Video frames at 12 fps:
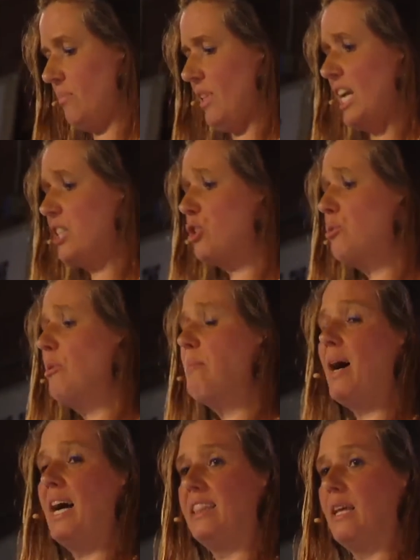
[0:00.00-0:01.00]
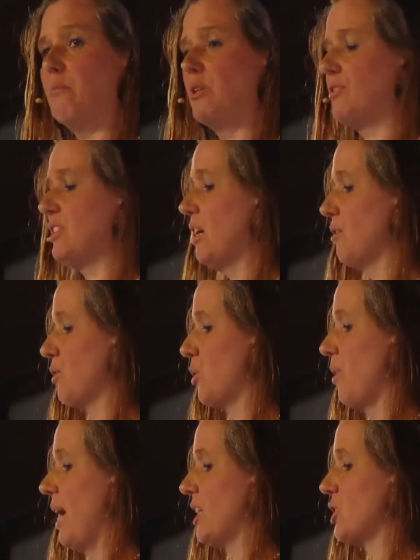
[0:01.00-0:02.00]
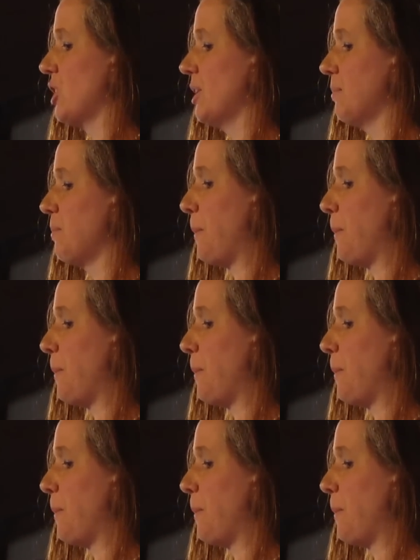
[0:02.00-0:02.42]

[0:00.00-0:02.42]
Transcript: and to remind them of self-correction.